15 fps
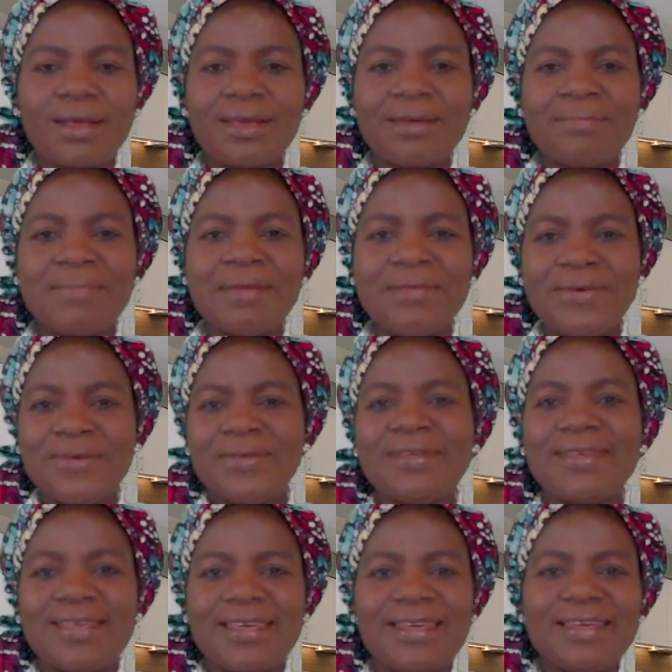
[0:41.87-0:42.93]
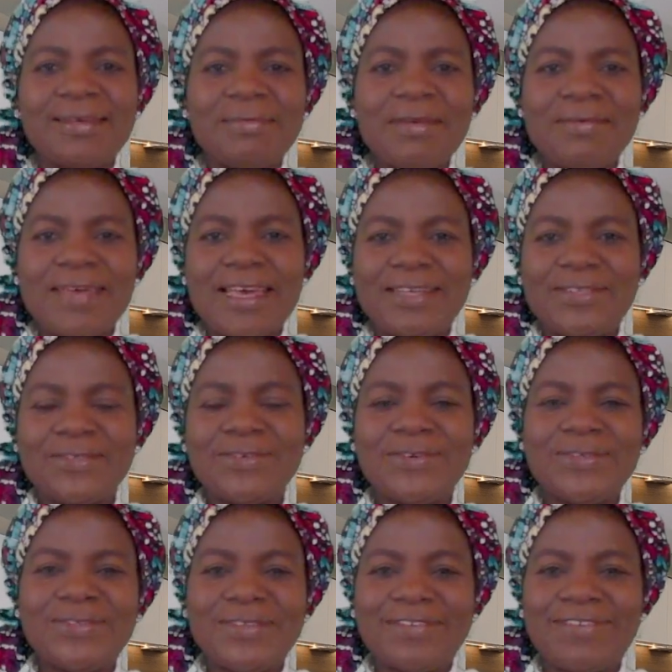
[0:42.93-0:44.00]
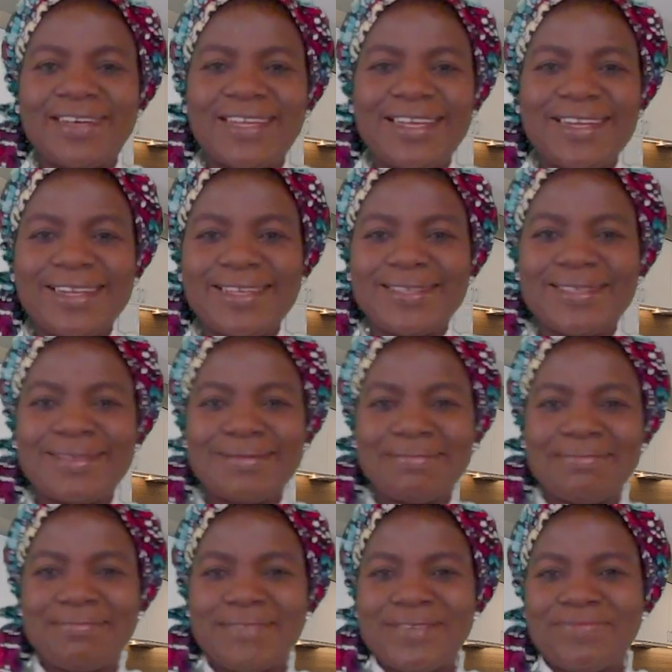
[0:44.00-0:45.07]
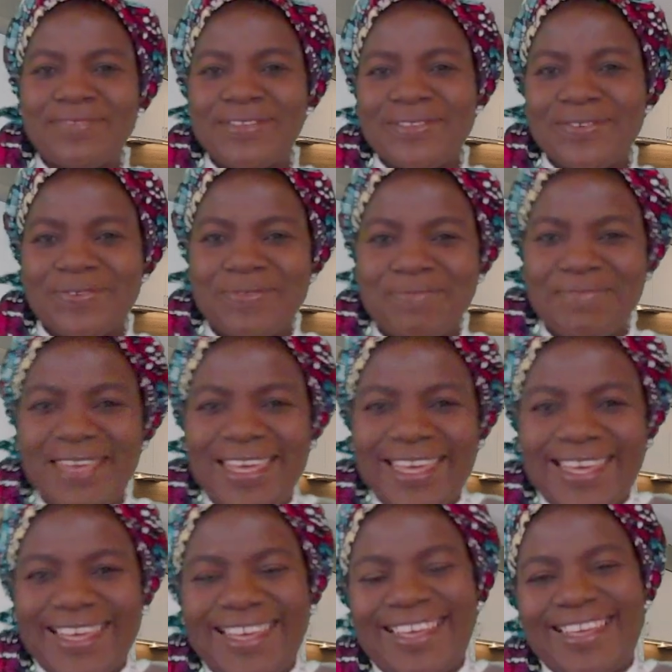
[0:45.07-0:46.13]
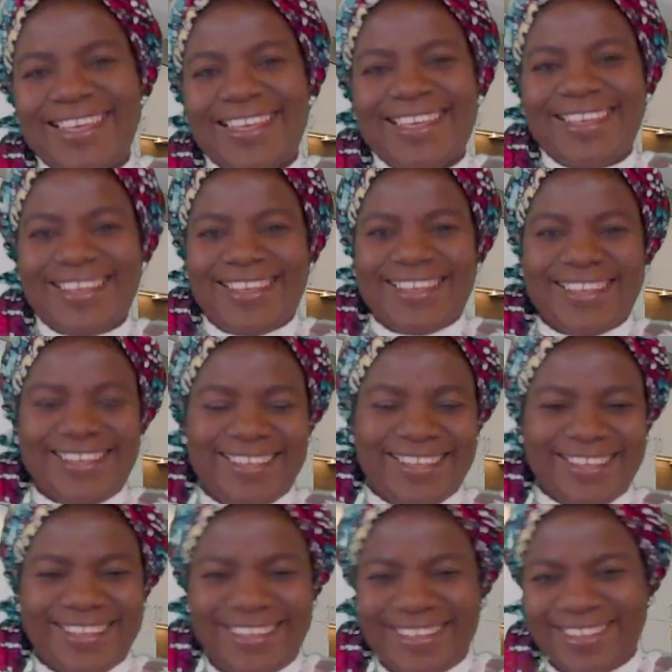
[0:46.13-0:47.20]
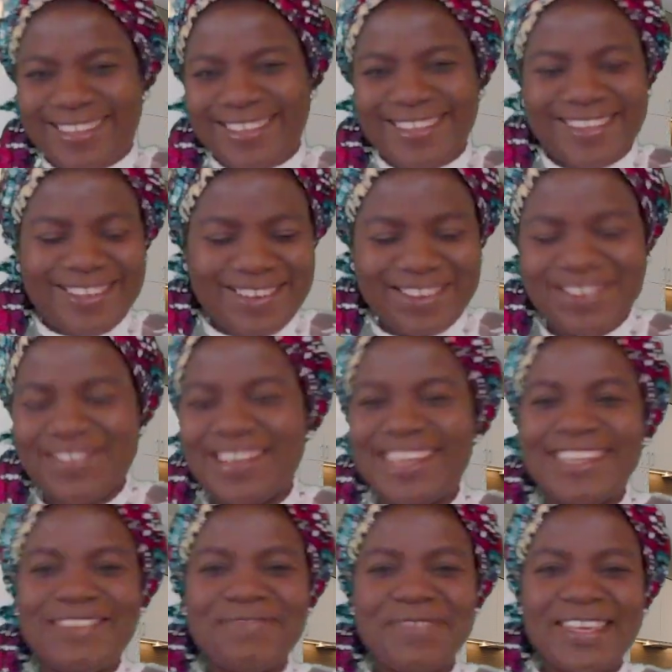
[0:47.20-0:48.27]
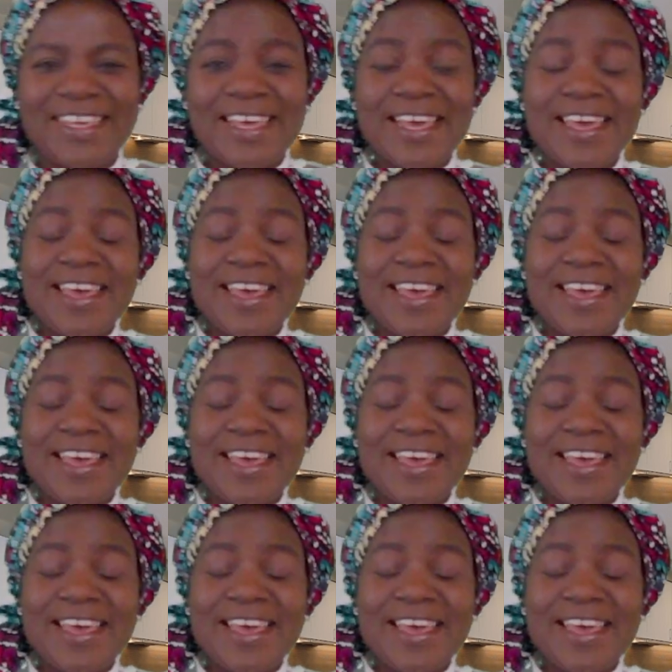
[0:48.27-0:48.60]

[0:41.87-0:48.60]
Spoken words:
maybe I should go to a fatherless baby's home. Don't mind me.